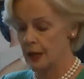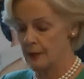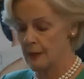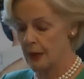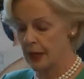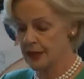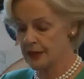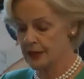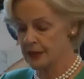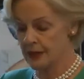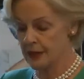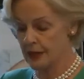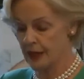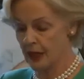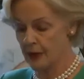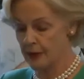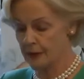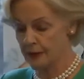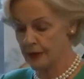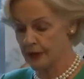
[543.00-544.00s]
based in
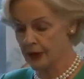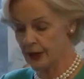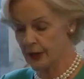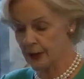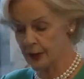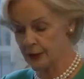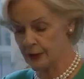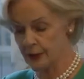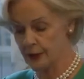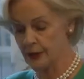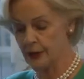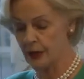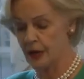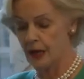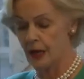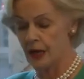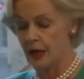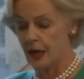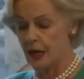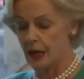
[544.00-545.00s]
Alfred Health,
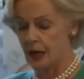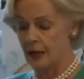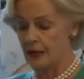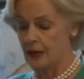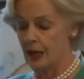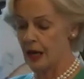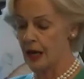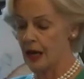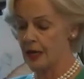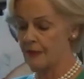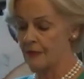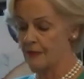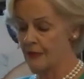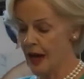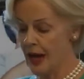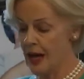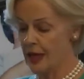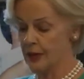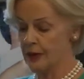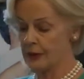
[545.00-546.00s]
a
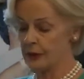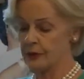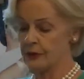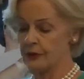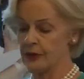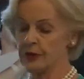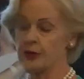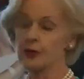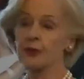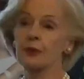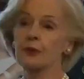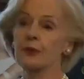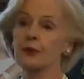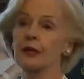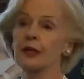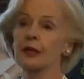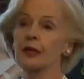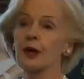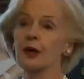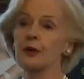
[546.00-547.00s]
valued
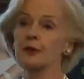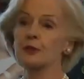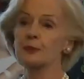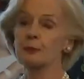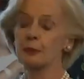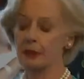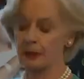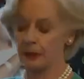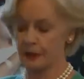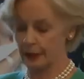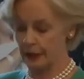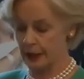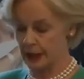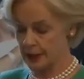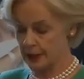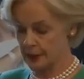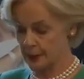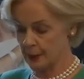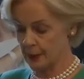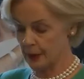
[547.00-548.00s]
Victorian hospital
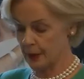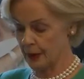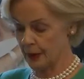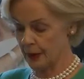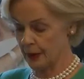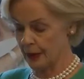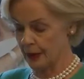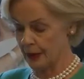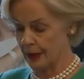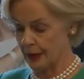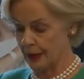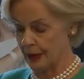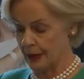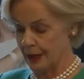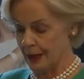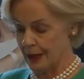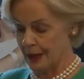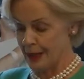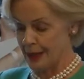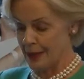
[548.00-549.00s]
network.
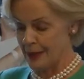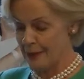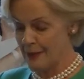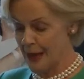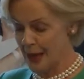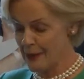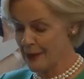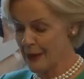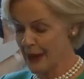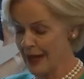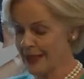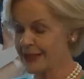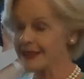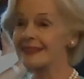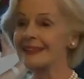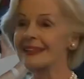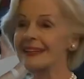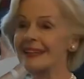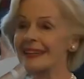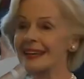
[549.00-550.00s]

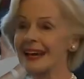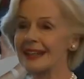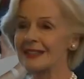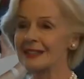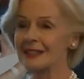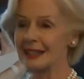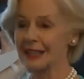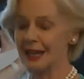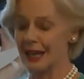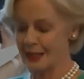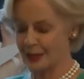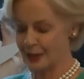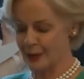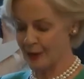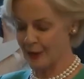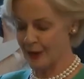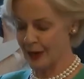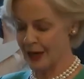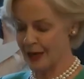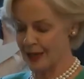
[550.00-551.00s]
MAPrc has the
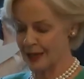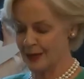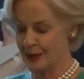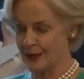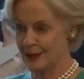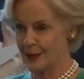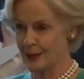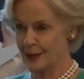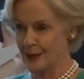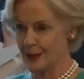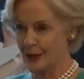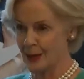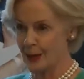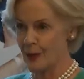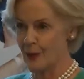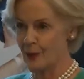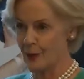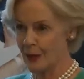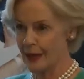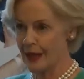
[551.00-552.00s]
catchphrase,
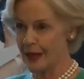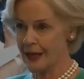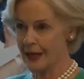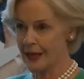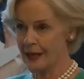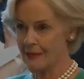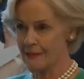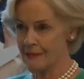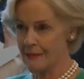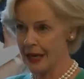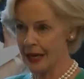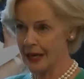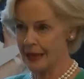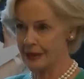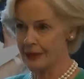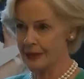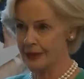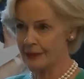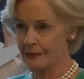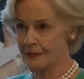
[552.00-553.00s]
"We
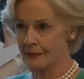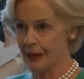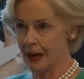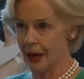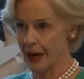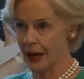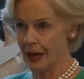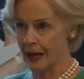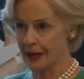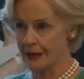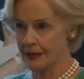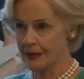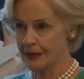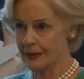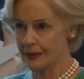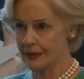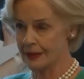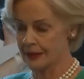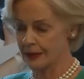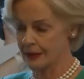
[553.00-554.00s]
mend
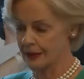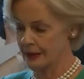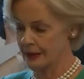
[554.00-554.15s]
minds."